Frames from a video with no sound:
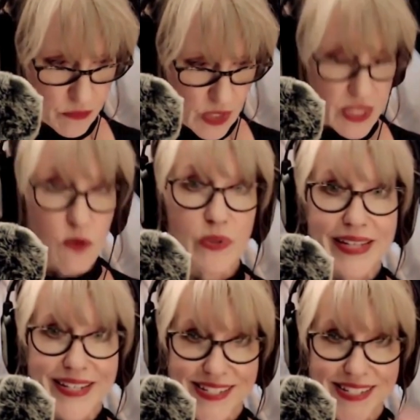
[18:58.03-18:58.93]
that
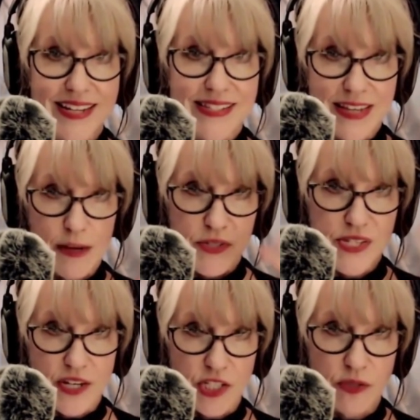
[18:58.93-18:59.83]
relates to that same
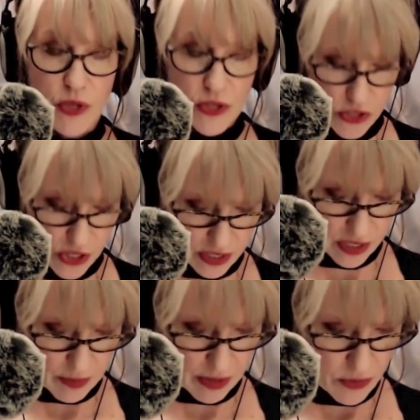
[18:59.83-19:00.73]
section where they're talking
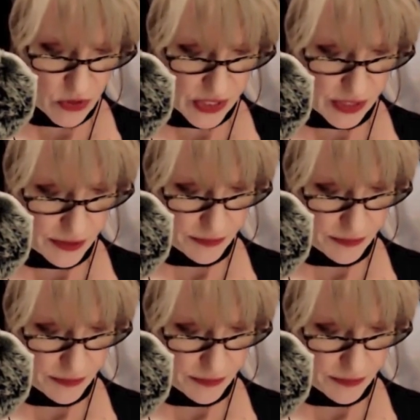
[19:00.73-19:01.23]
about music.